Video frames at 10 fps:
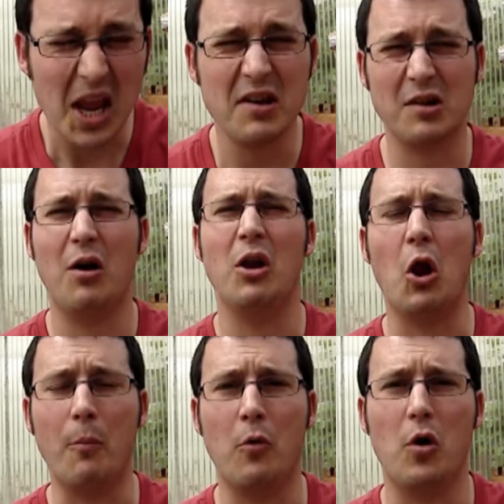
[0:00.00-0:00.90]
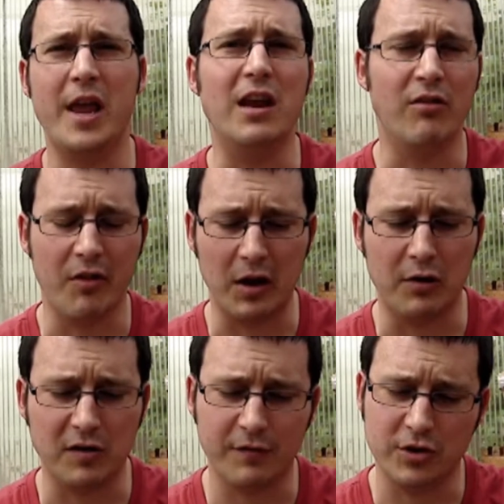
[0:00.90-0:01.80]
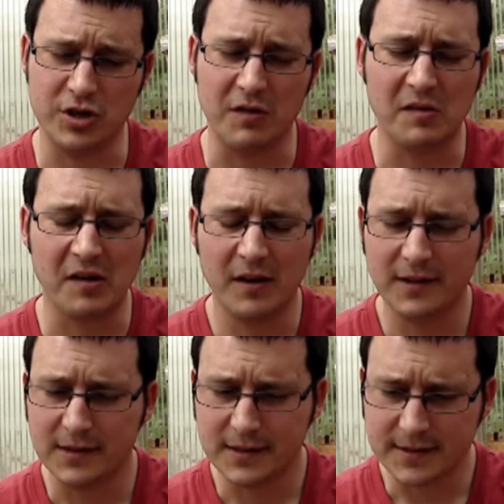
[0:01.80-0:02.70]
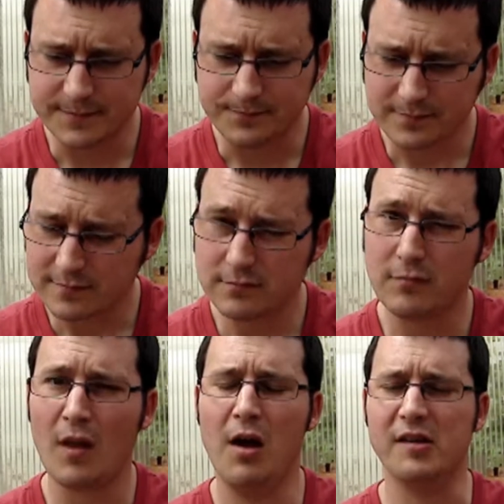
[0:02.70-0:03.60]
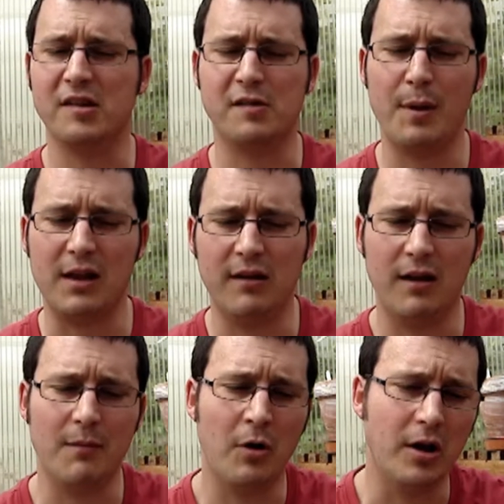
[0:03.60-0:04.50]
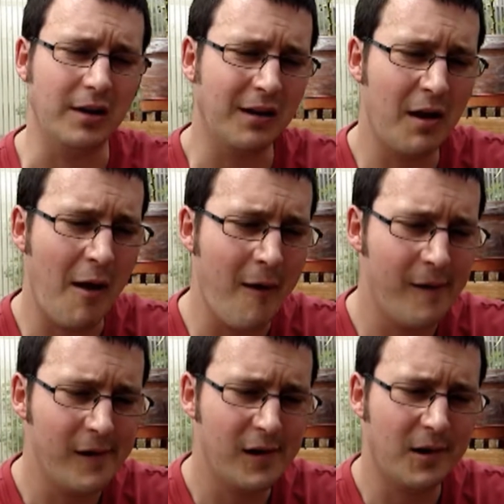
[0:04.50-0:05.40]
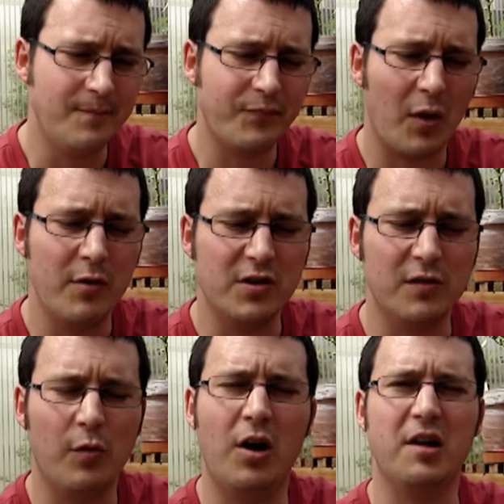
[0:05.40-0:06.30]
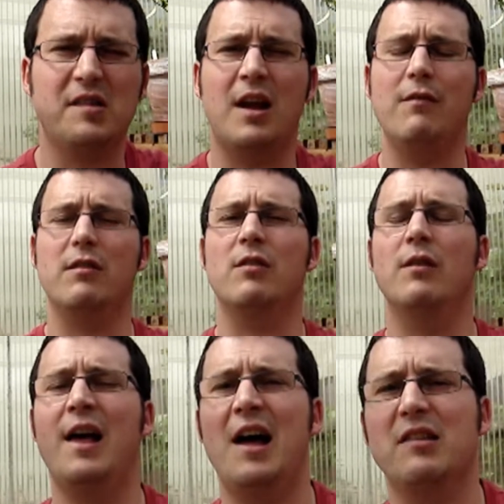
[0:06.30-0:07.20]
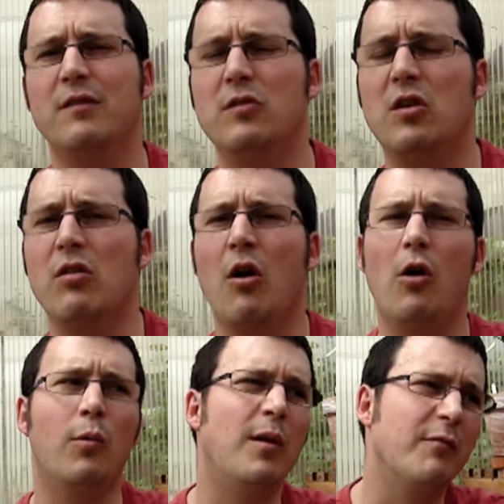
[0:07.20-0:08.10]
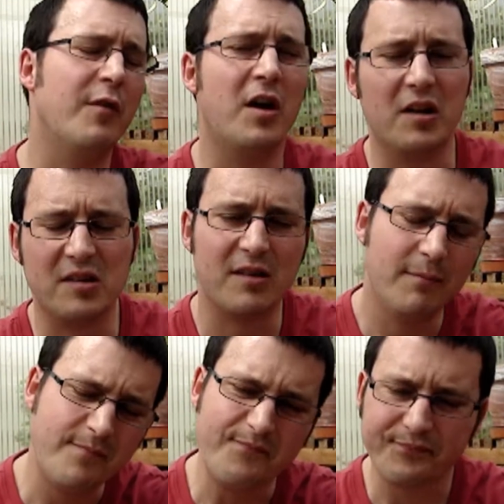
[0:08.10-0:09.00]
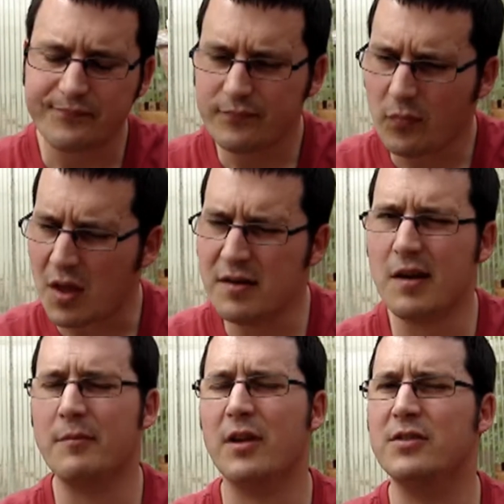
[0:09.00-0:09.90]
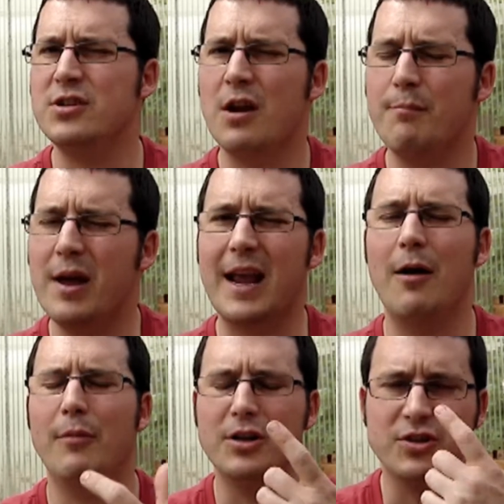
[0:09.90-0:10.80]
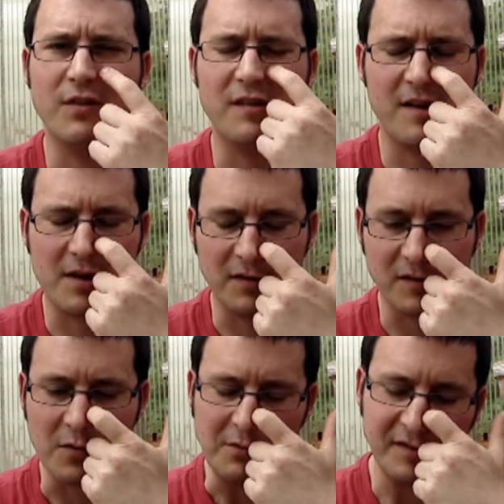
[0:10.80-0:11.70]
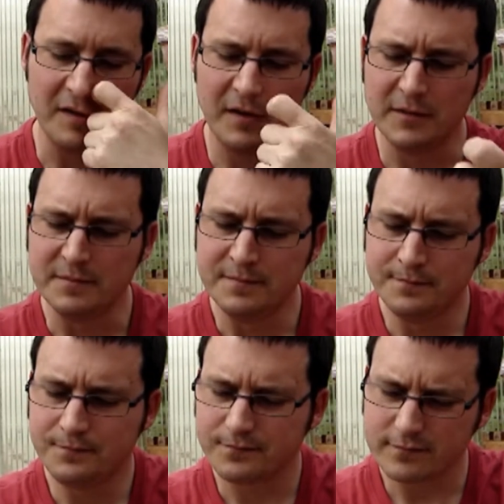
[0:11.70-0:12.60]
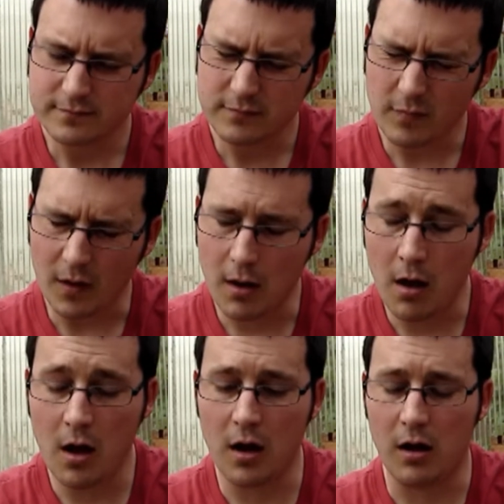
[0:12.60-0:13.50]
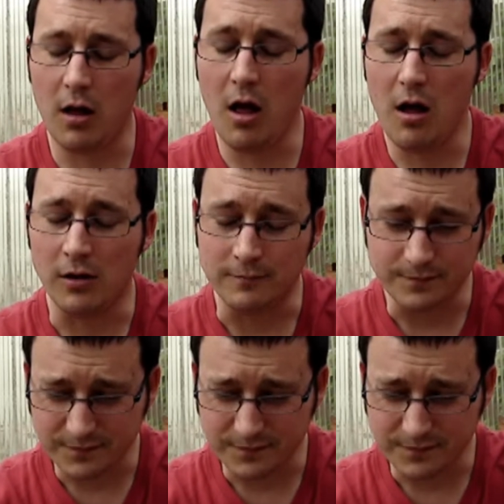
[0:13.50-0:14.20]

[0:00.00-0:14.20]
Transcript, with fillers: it's got a lot more heat than the Lucifer juice I suspected it might which is why I saved it till last you do the hotter one first sometimes you don't pick out much in the second sauce ah.